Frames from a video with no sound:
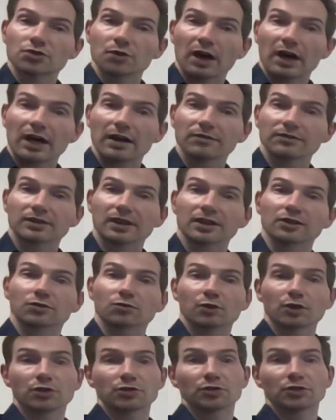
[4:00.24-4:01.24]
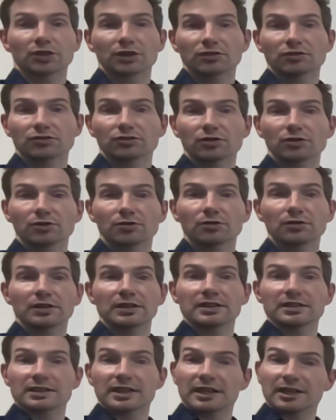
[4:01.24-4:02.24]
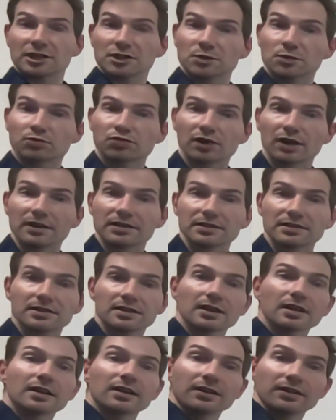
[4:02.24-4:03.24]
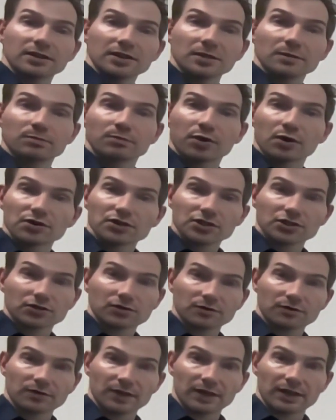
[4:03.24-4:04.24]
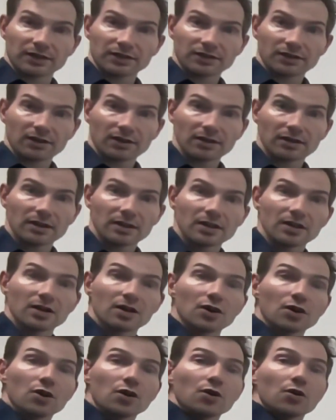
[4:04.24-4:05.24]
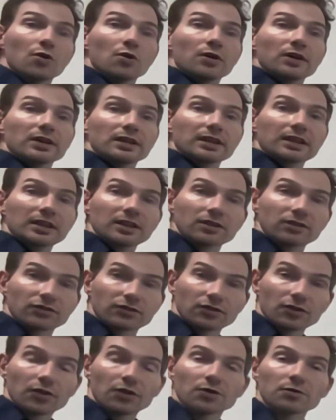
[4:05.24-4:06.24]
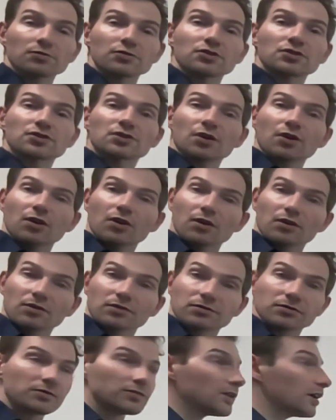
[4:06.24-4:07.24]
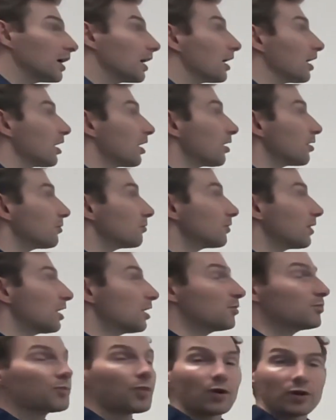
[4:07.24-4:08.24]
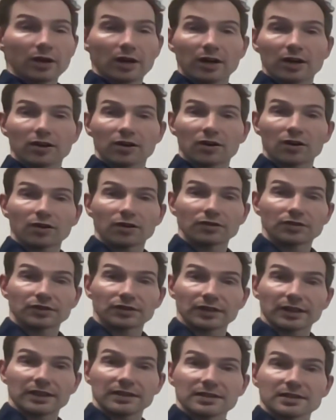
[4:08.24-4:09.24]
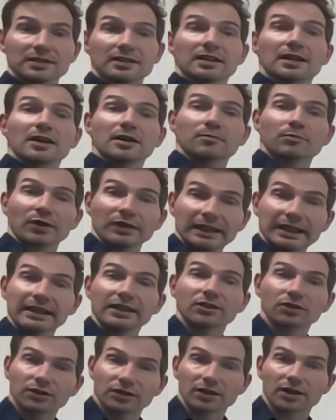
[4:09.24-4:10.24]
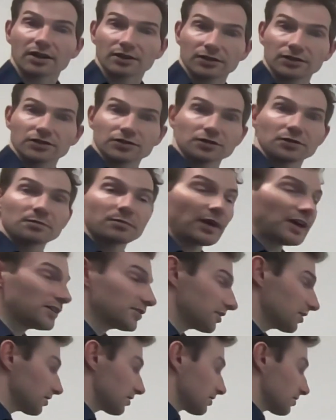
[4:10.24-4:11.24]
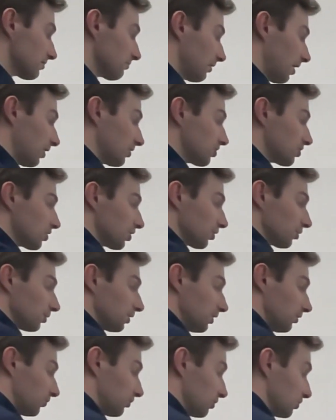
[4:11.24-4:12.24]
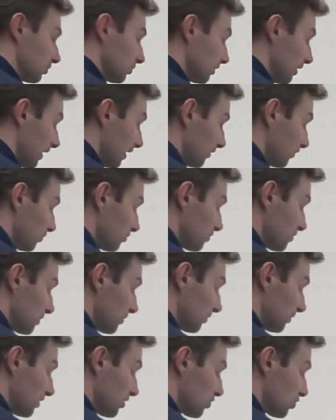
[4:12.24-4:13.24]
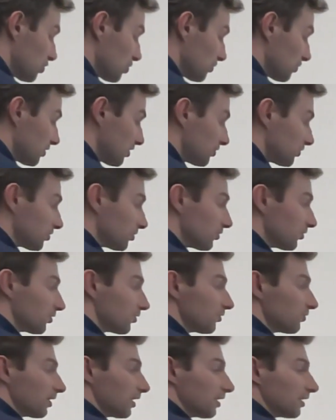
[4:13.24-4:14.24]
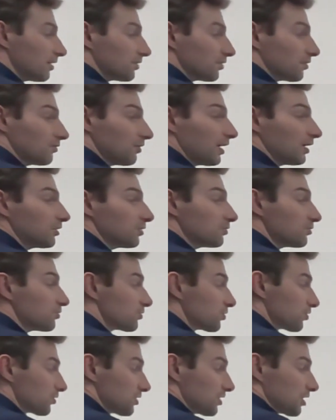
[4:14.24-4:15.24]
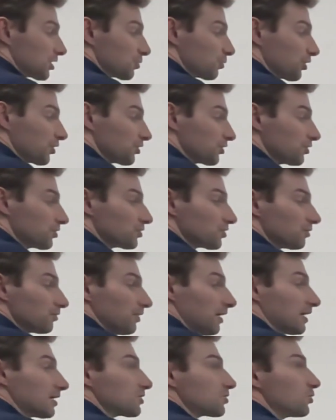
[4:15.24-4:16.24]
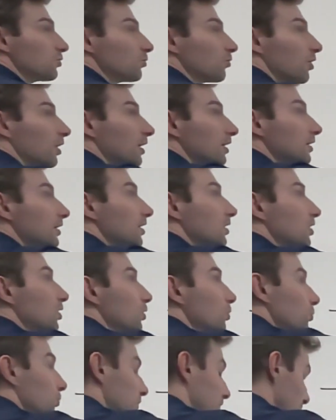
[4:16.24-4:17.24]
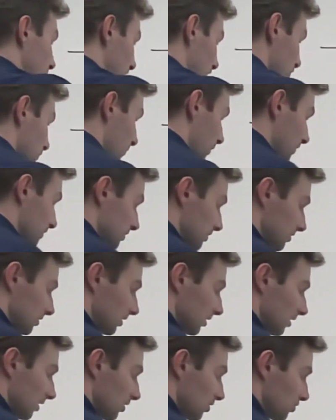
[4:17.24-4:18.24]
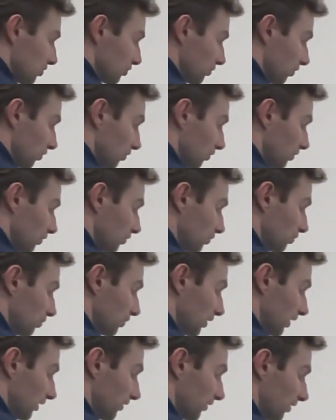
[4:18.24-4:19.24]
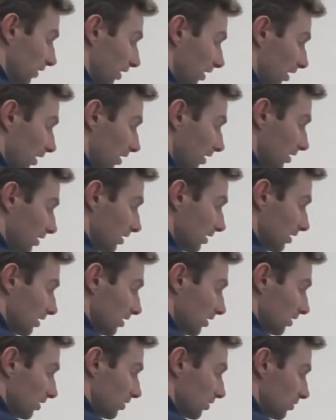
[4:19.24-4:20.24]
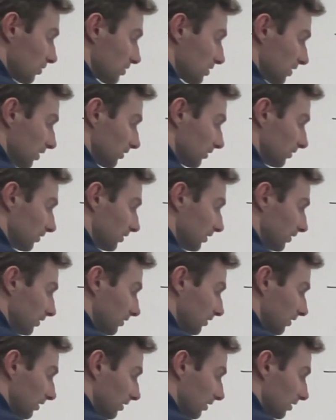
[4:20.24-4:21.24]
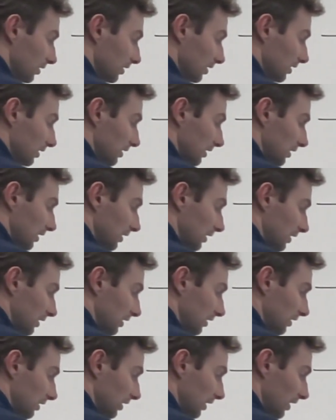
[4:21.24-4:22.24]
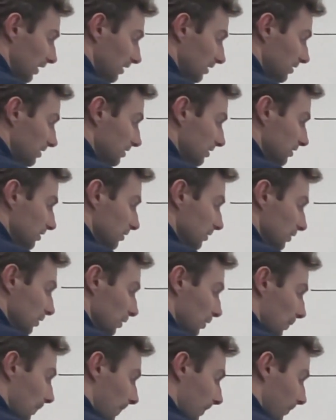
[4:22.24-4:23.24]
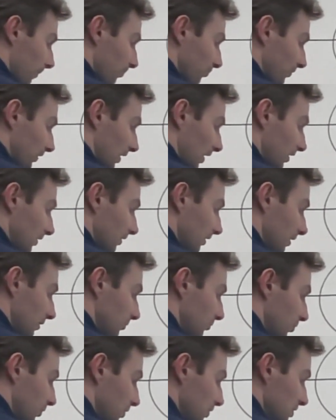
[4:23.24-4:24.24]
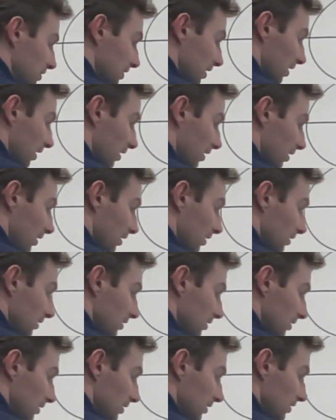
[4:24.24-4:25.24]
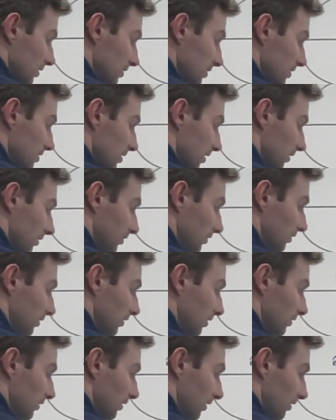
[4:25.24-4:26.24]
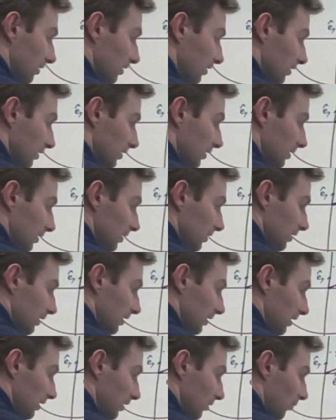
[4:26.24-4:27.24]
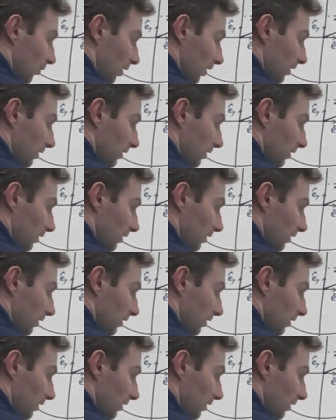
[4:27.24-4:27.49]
you have that, what you can do is express the position vector in terms of polar coordinates, but in the Cartesian basis. And so if you do that, you simply substitute the values or the expressions of x and y with these ones. So you're going to get r cosine theta ex and then plus r sine theta ey.